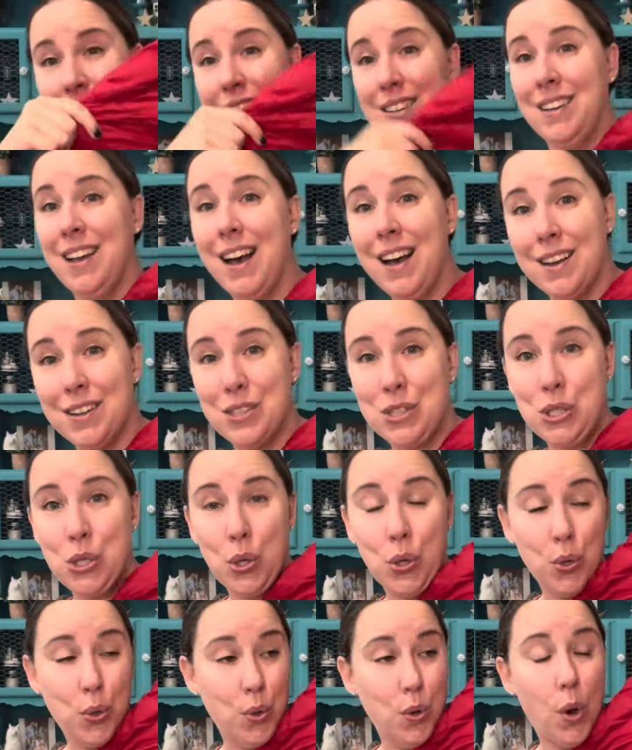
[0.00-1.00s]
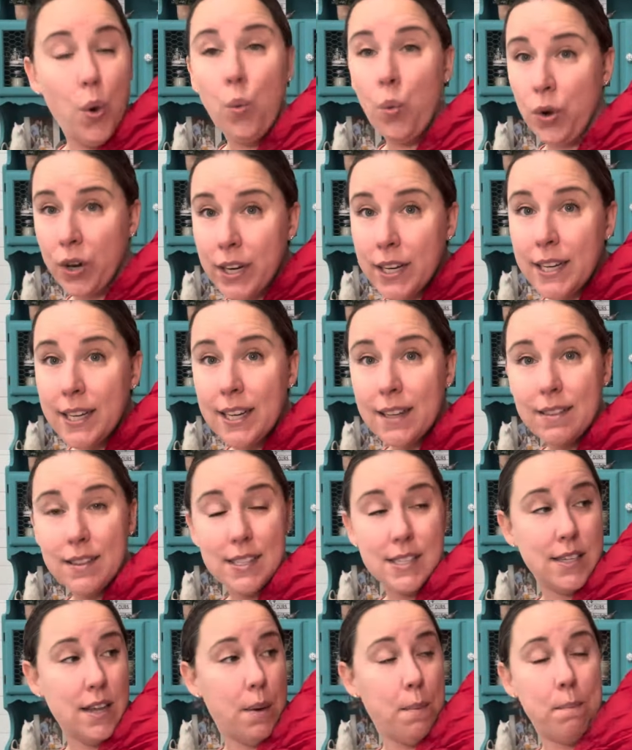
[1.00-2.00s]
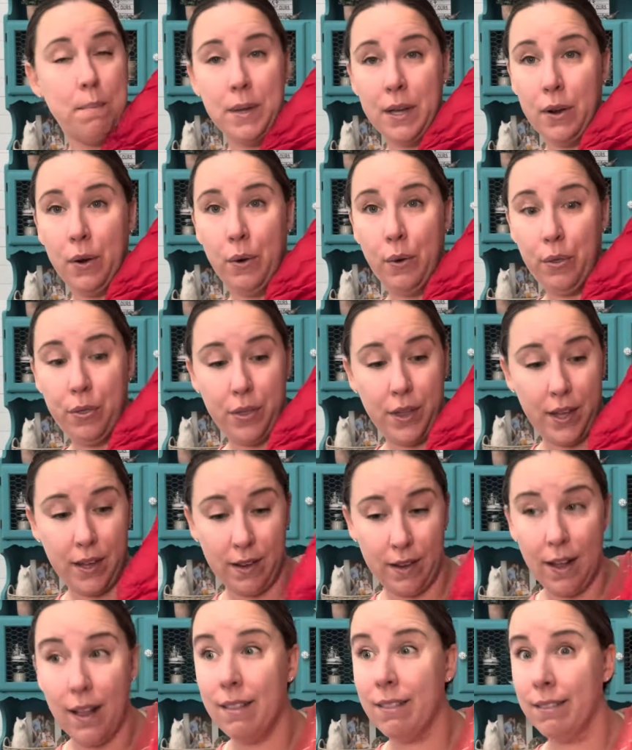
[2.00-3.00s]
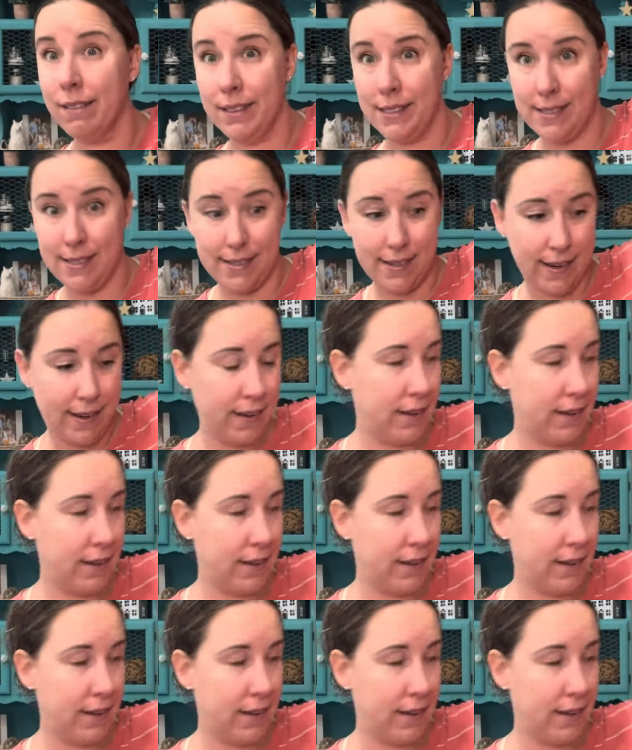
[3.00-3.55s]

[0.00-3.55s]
yeah, so we're gonna get this big old thing listed.